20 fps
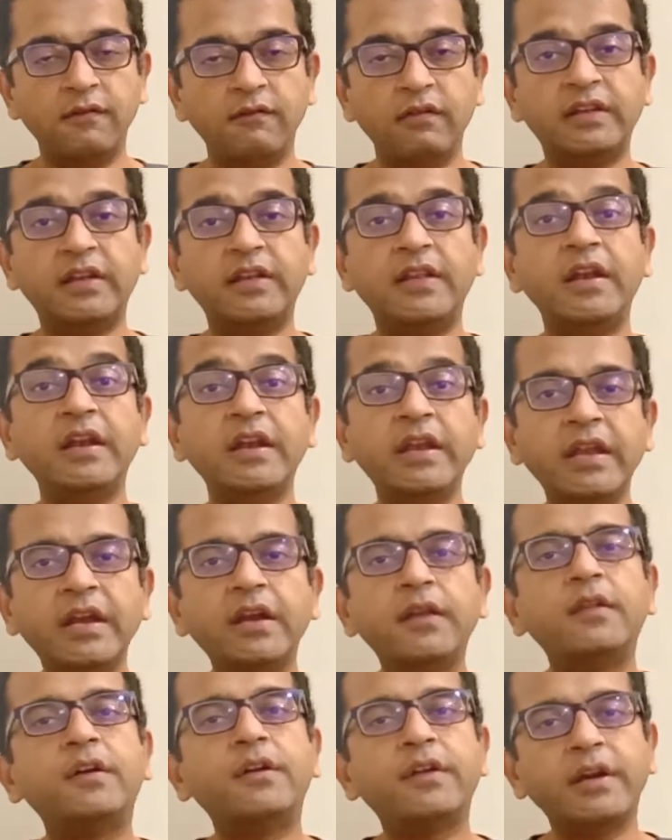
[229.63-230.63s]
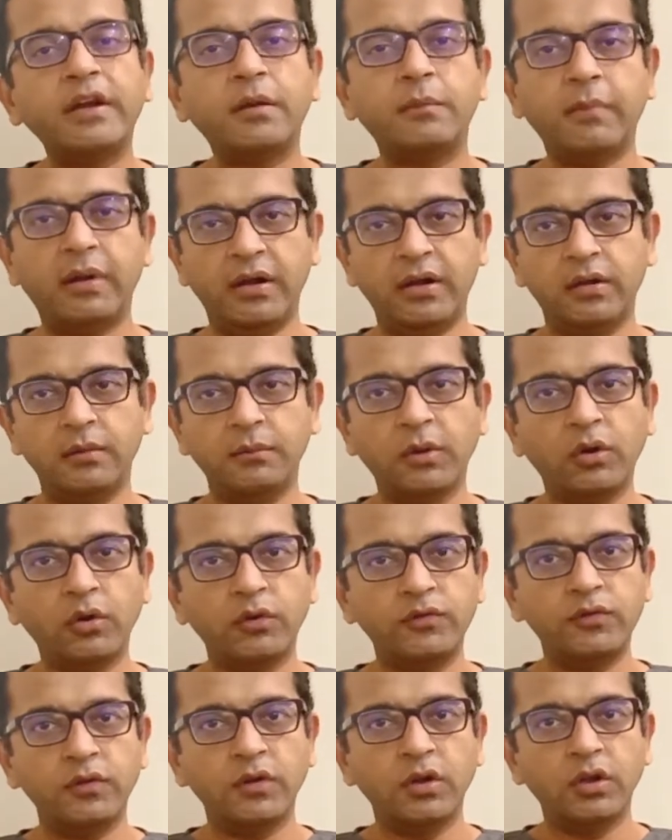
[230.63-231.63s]
whether they need the treatment,
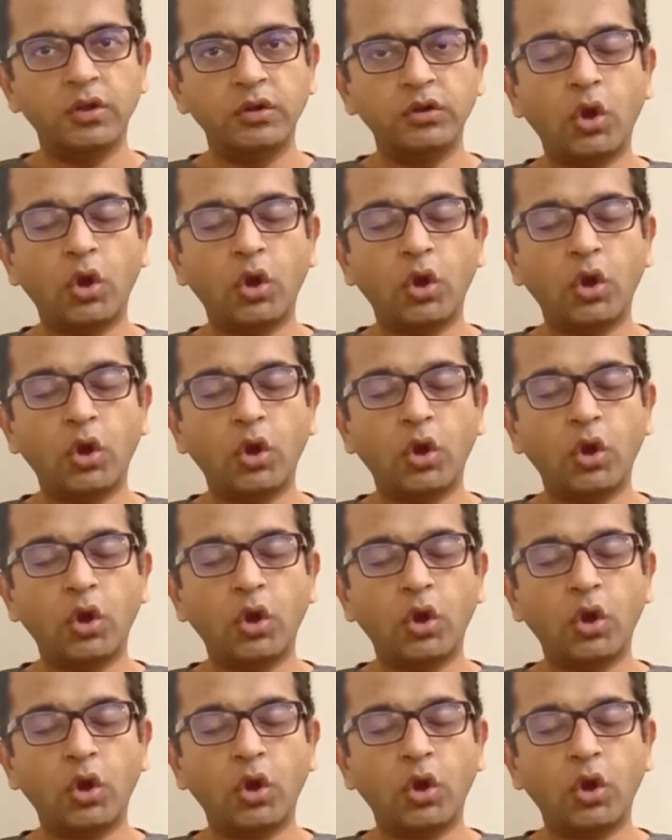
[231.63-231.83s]
because